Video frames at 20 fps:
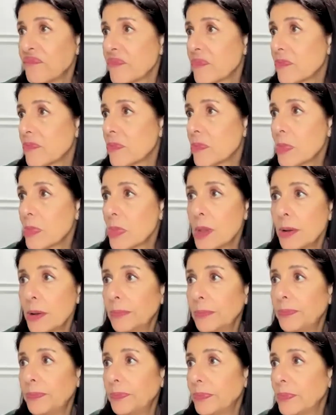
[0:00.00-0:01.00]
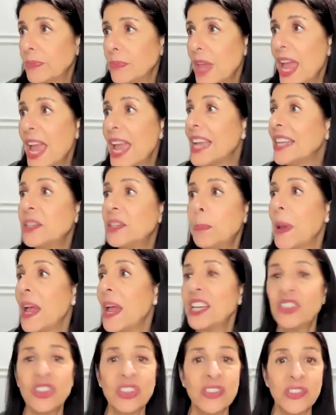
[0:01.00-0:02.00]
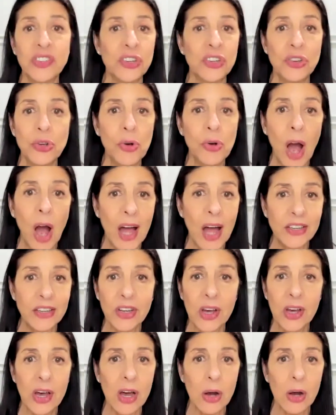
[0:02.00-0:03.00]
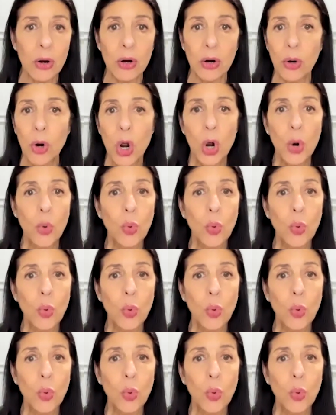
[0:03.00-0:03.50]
hmm, AIDS patients in Uganda or